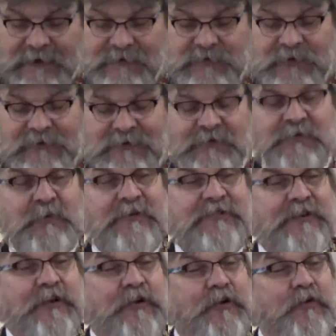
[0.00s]
Jesus was
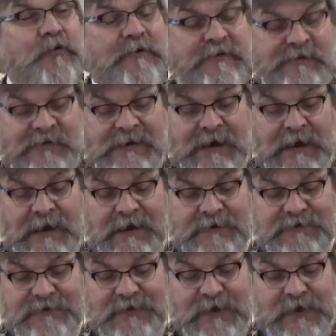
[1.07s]
encouraging
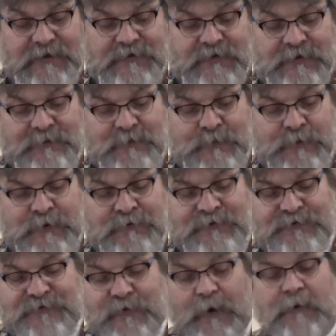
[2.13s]
us to move
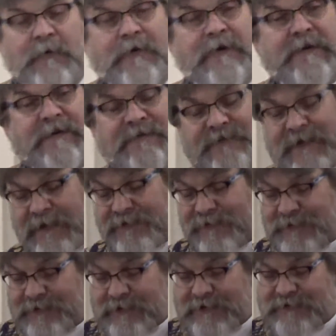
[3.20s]
forward in
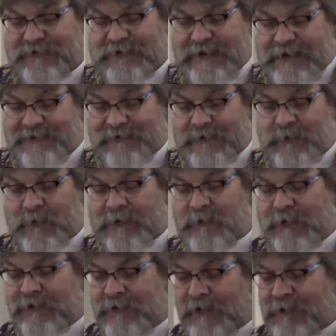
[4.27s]
faithfulness, even when
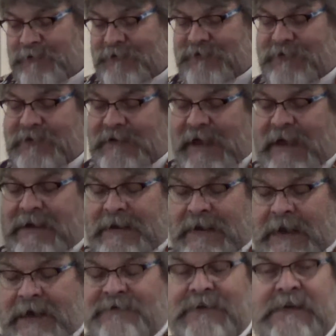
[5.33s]
we don't see
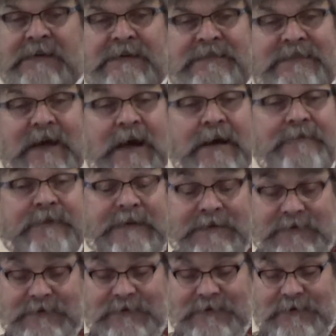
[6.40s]
any evidence of
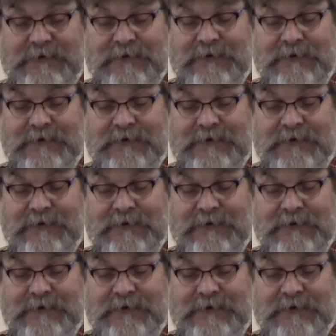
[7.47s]
it,